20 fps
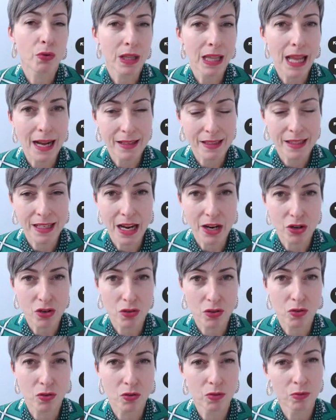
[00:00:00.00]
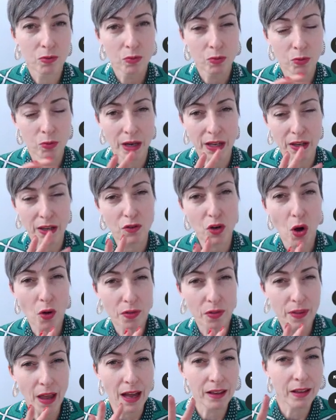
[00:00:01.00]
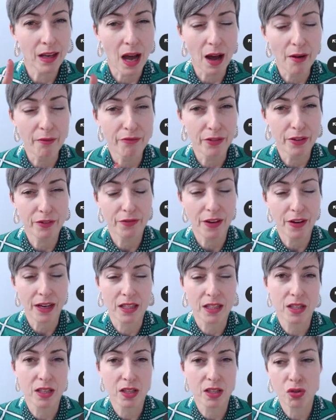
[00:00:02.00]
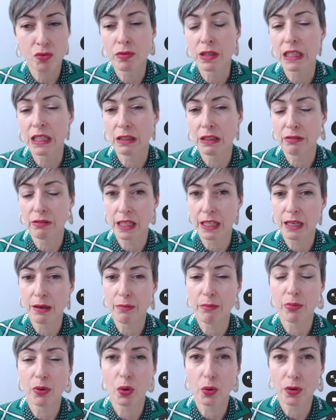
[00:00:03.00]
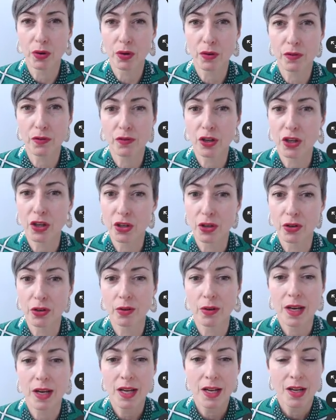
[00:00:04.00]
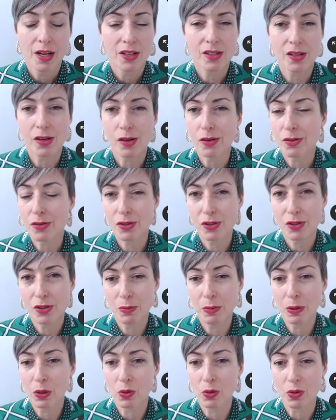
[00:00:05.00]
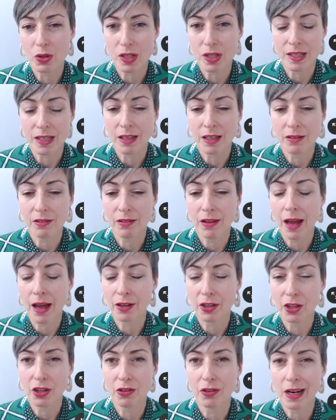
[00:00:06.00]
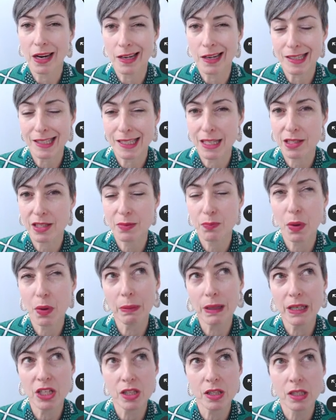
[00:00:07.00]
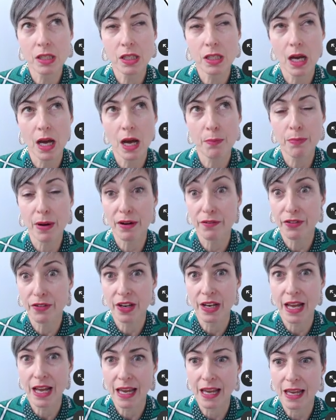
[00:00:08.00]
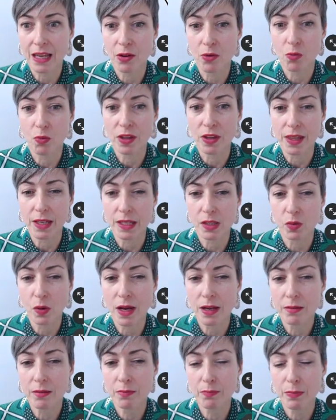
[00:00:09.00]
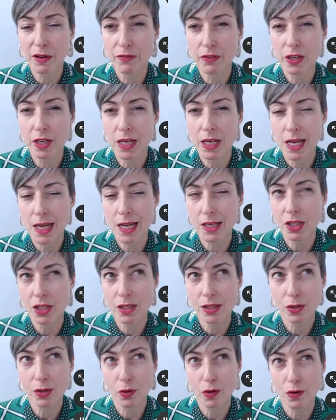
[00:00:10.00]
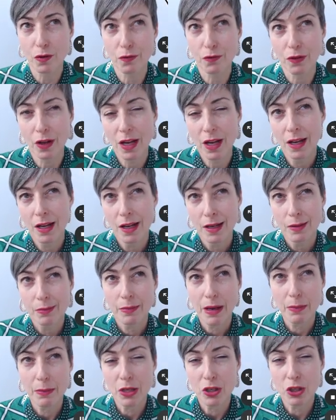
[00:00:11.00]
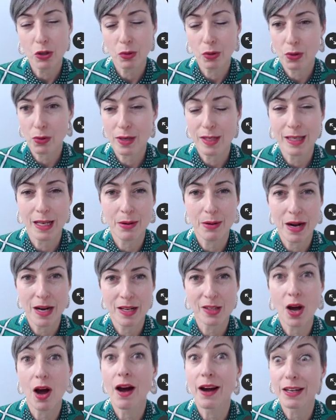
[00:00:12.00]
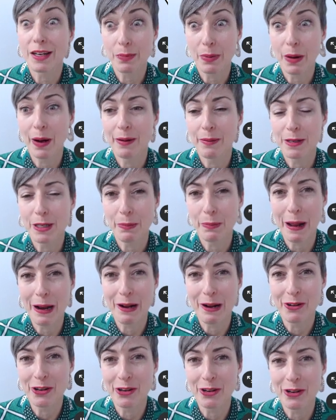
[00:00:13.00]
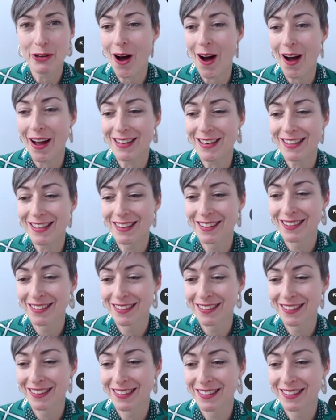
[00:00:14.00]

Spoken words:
your relaxed natural, where you've got that comfort factor that's really, really important for you. So super gorgeous and cute. And it sits probably just above the knee with this one, above the knee to sort of maybe 2 or 3 centimeters high, depending on your height.